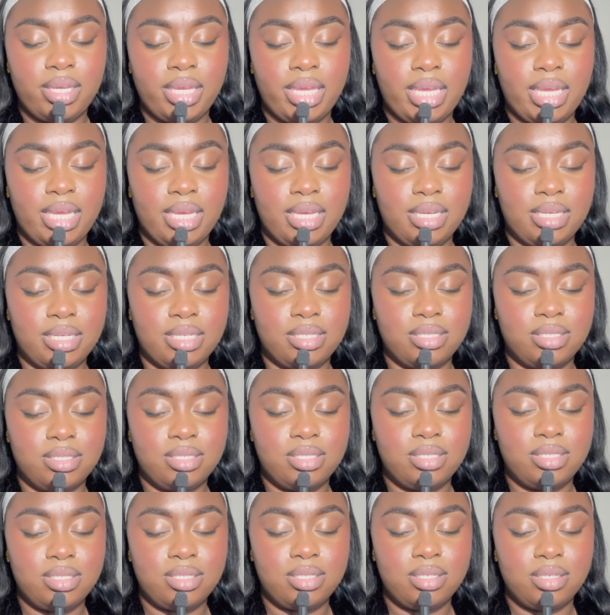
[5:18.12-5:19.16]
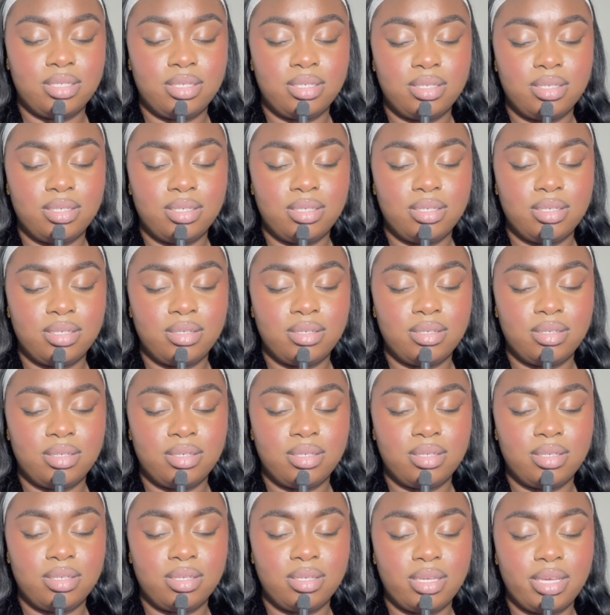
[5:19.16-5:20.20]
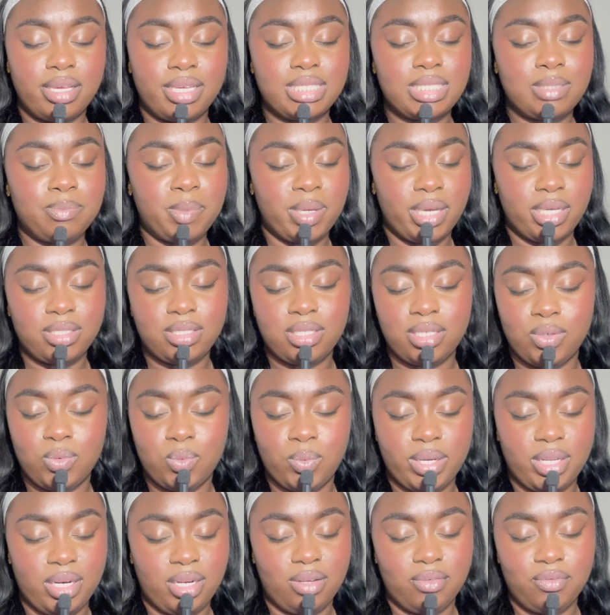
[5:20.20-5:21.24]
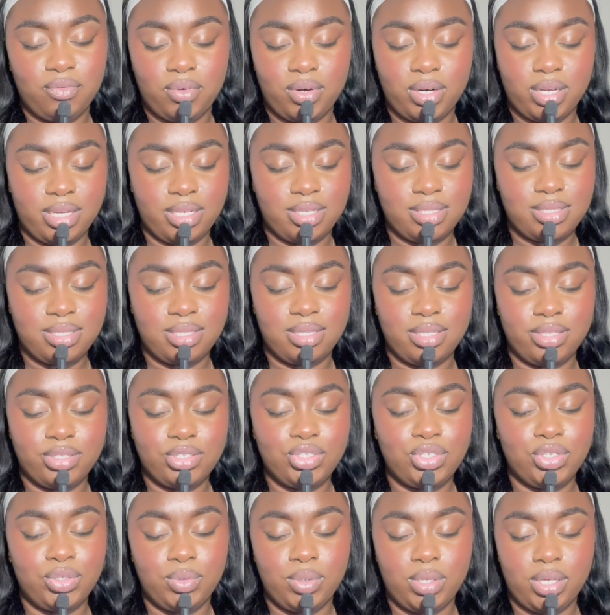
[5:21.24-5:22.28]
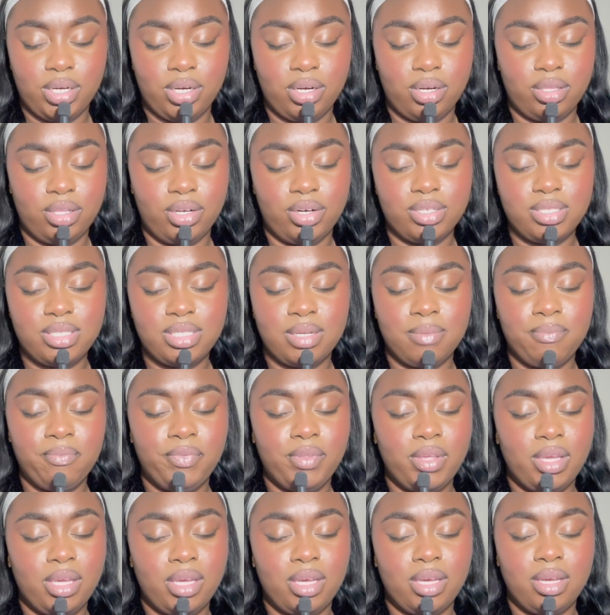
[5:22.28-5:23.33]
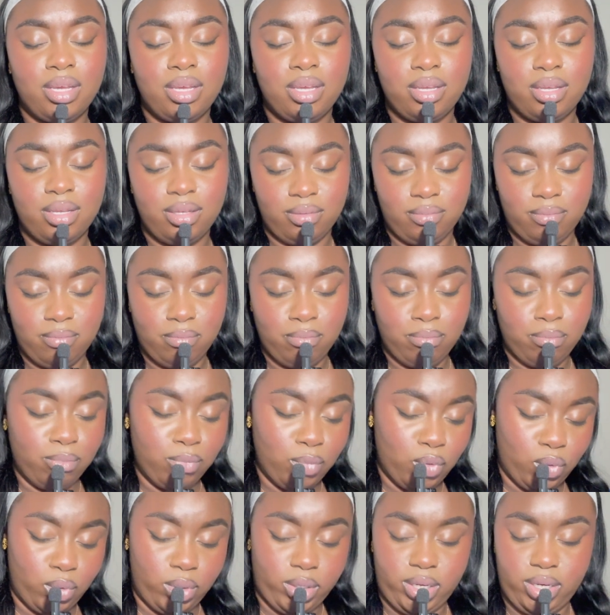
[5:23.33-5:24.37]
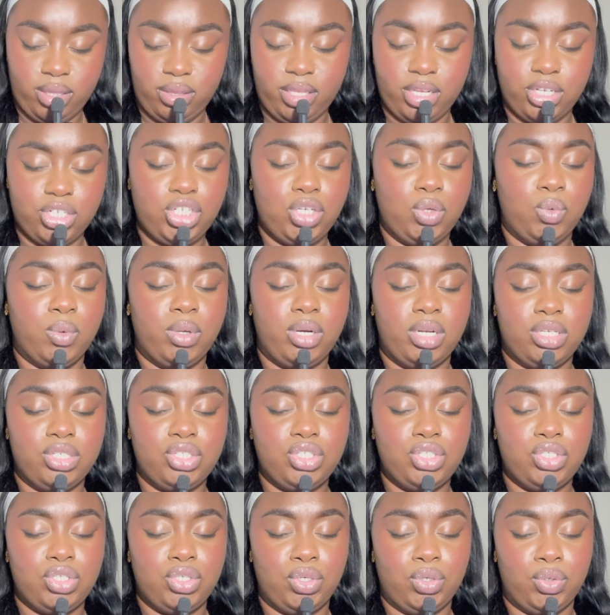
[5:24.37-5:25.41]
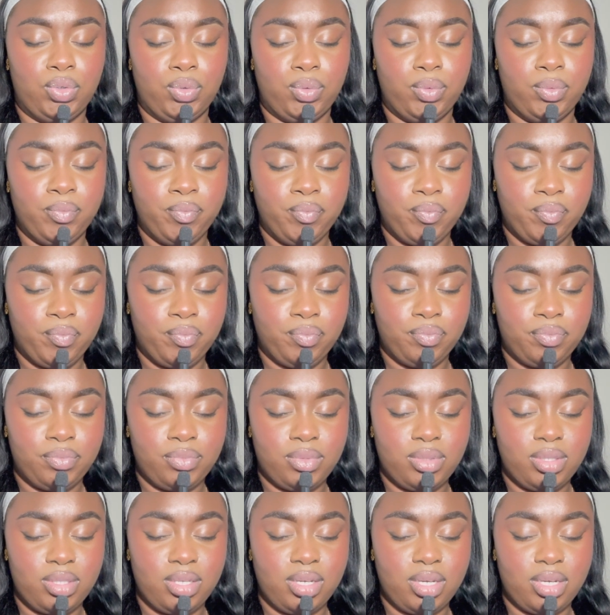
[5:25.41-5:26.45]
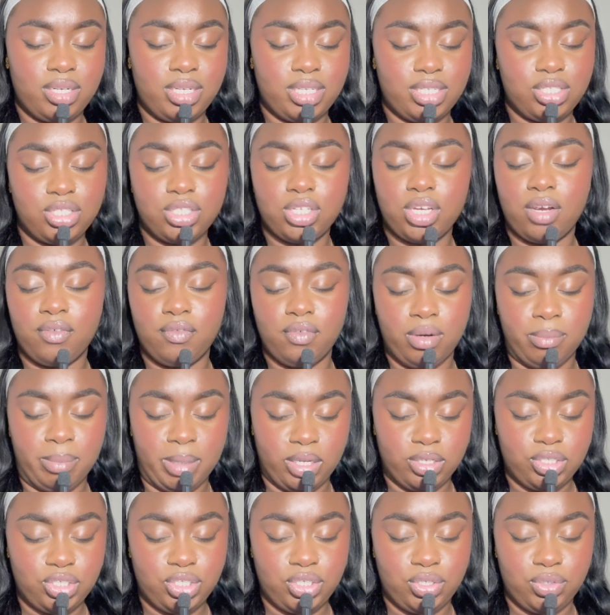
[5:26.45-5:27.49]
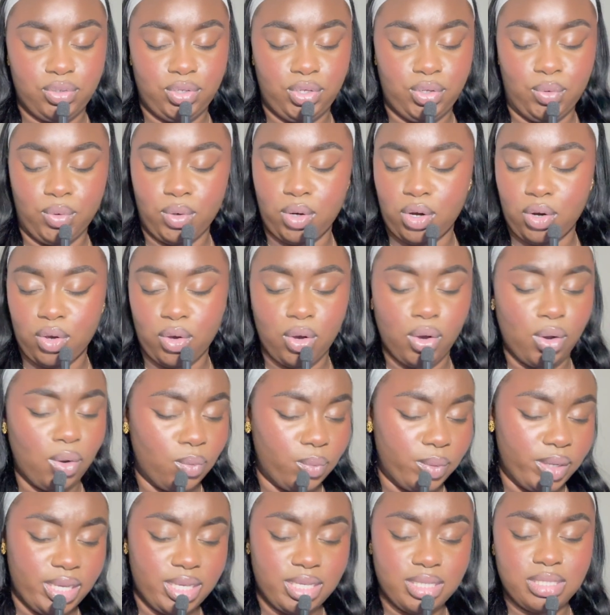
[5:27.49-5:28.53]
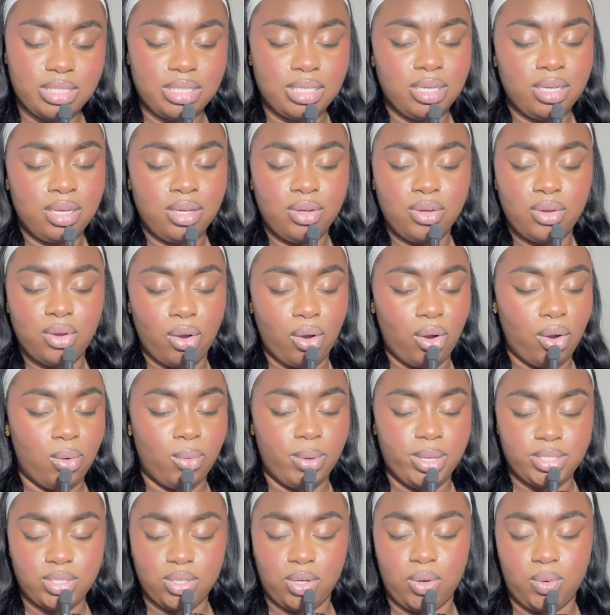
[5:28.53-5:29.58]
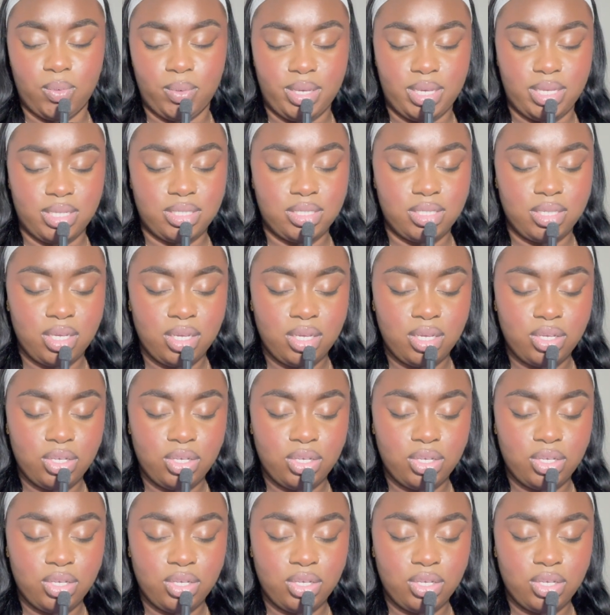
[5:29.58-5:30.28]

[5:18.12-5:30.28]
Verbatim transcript: and expectant waiting for us in this new year. There's something more that you want us to discover about you. You are always, always, always